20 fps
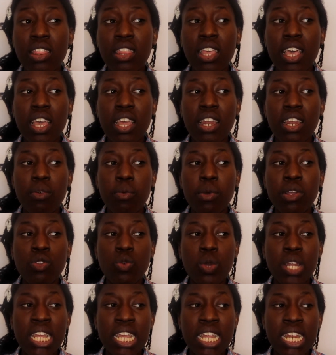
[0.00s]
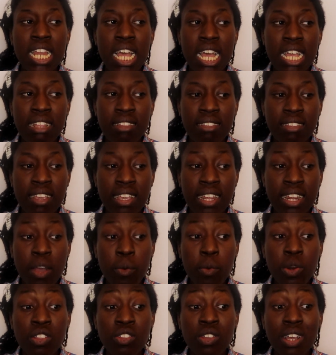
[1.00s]
Then I went 2019.
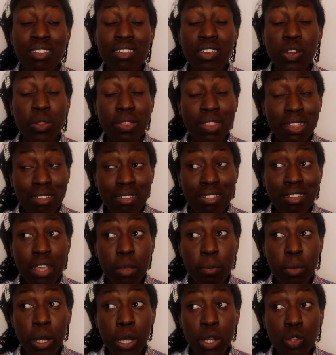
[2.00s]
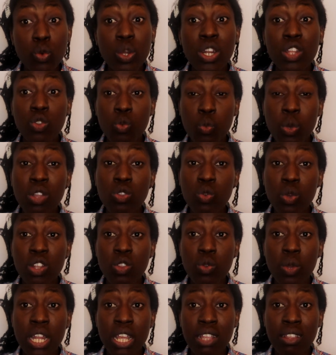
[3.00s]
I wanted to actually go this year, but
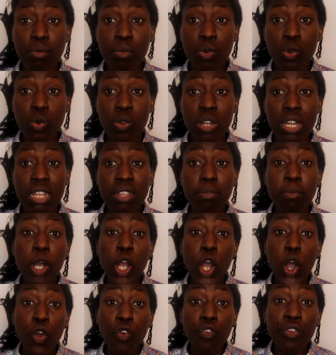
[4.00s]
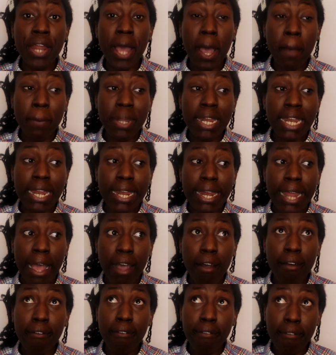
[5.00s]
2020 as I'm recording this, but COVID happened and
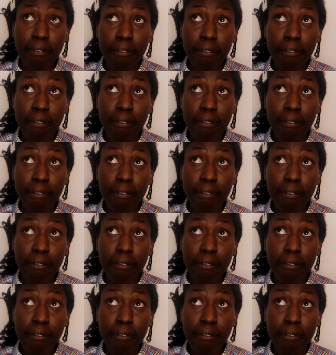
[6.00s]
that.